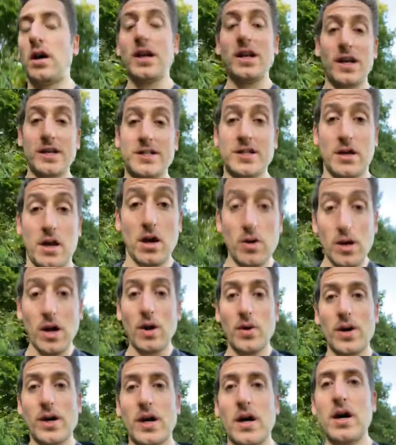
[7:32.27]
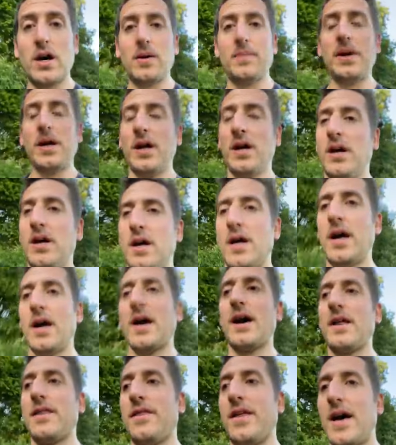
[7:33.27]
I like to go lower carb
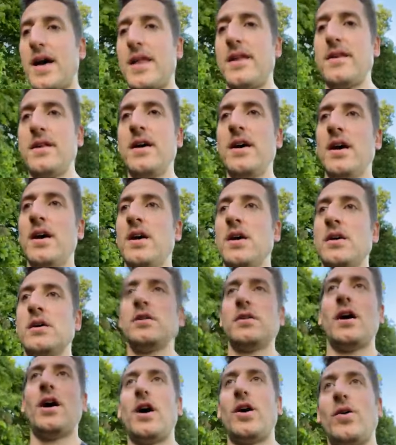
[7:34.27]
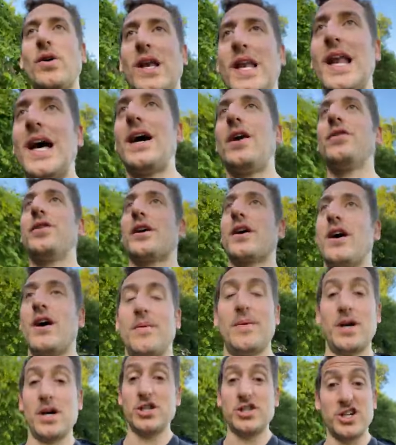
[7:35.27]
and then I'll allow the
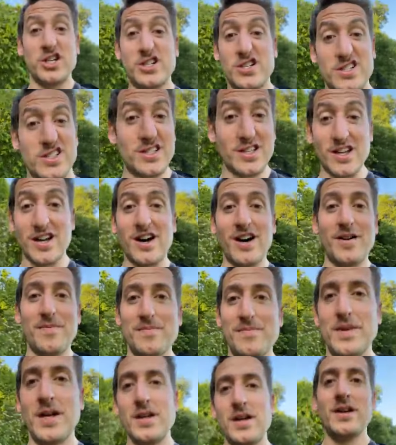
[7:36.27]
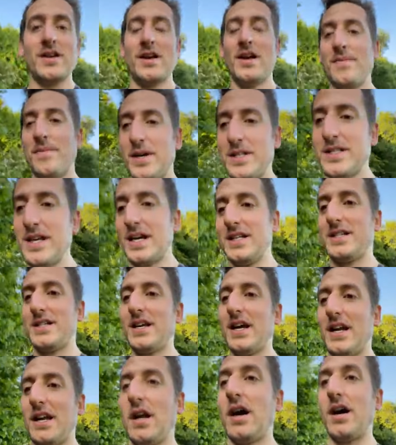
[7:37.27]
carbohydrates just to come in my
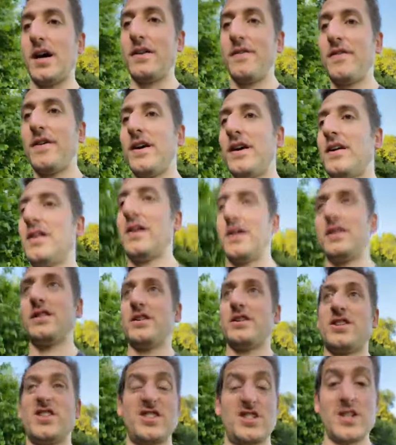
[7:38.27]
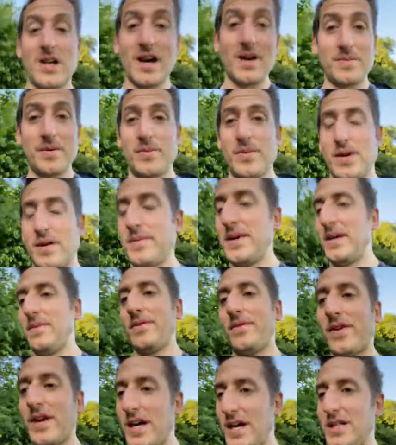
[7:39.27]
day-to-day life. Like, that's happened when I'm
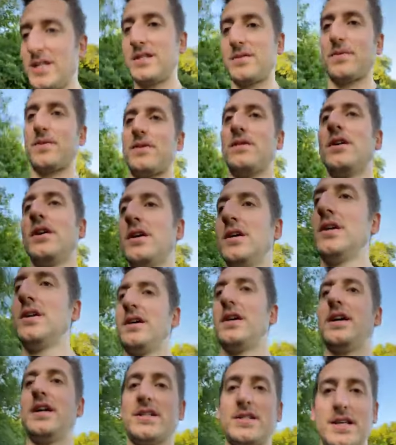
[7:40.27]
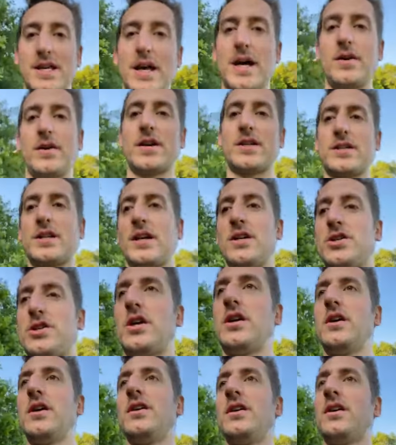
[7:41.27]
eating with kids, when eating out,
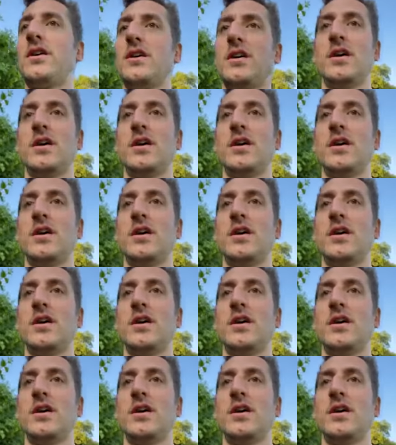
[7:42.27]
etc.